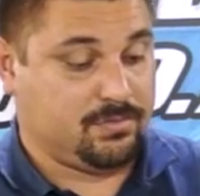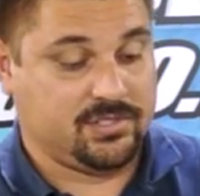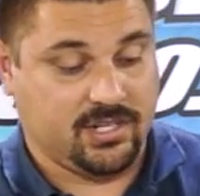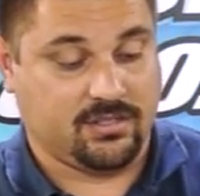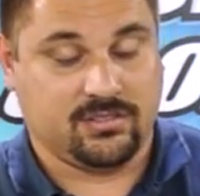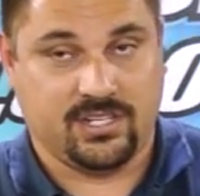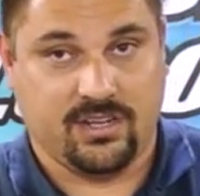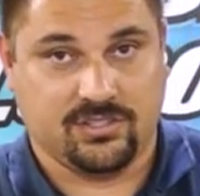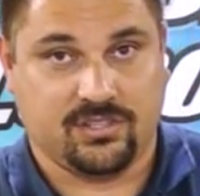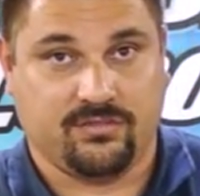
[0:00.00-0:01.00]
particular
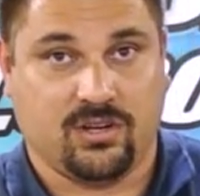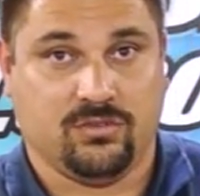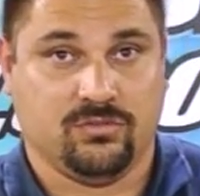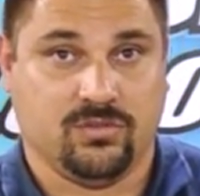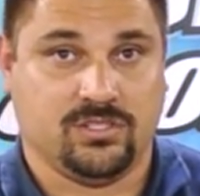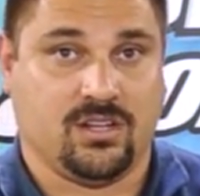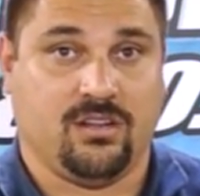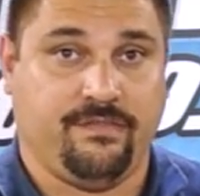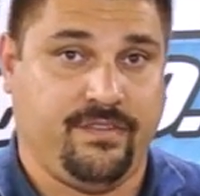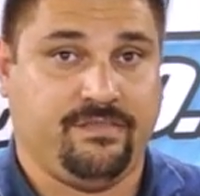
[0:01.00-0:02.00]
tail servo runs
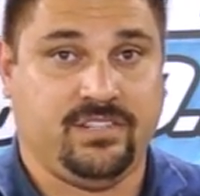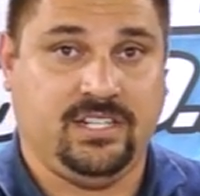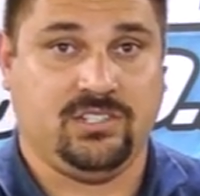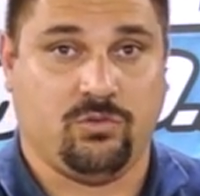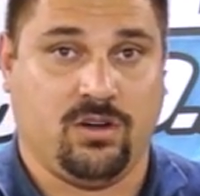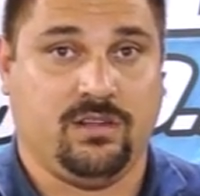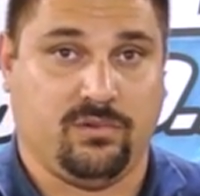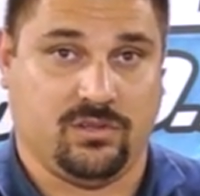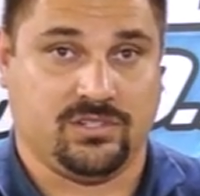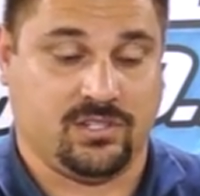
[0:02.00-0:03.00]
on a 1520
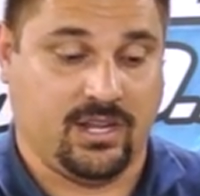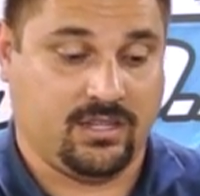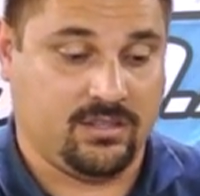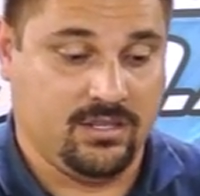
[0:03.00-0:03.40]
pulse length.